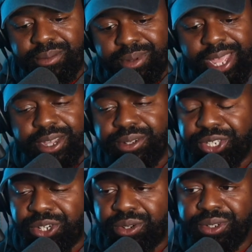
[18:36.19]
Black
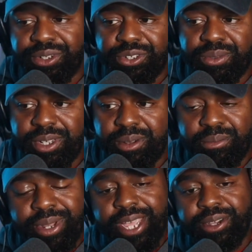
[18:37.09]
culture, hold on to it.
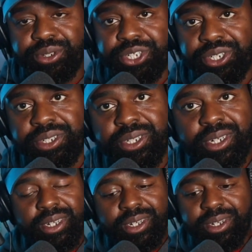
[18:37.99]
Black culture,
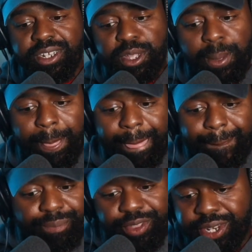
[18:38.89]

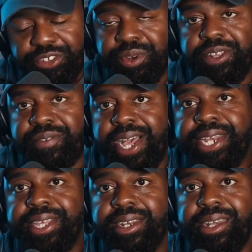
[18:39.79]
let's
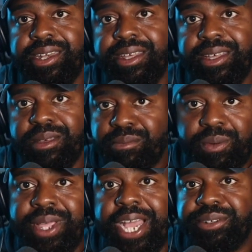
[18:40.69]
redefine it.
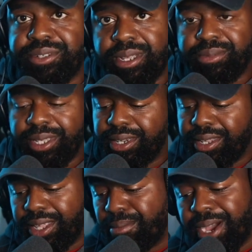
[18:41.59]
But we got to do something.
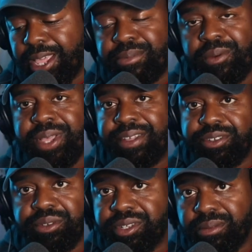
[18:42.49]
In my opinion, we have
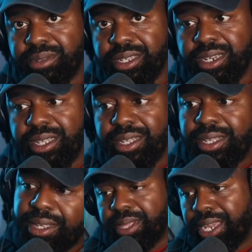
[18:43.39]
to do something.
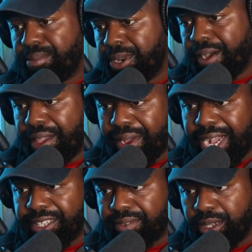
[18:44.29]
Man, let me know how you
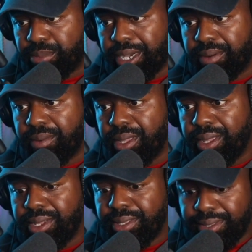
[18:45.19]
guys feel about
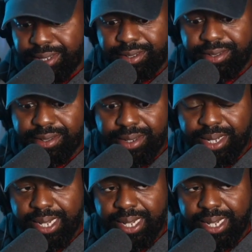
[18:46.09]
this.